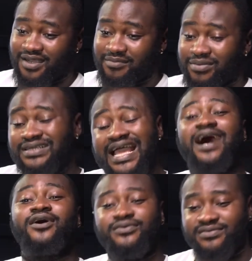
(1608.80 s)
But
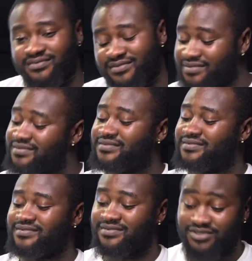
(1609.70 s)
now,
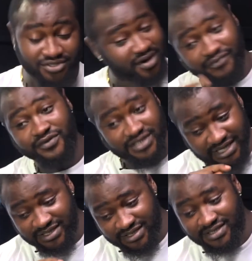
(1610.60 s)
sorry for
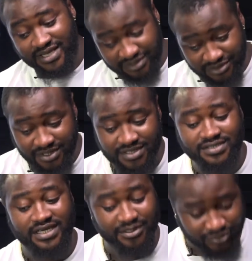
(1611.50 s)
saying this, let's turn the
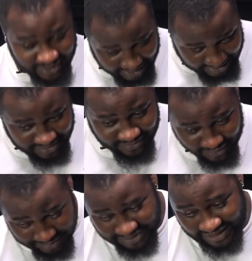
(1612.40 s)
table again
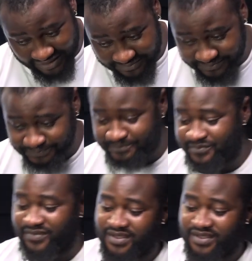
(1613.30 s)
one more time. Mm-hmm.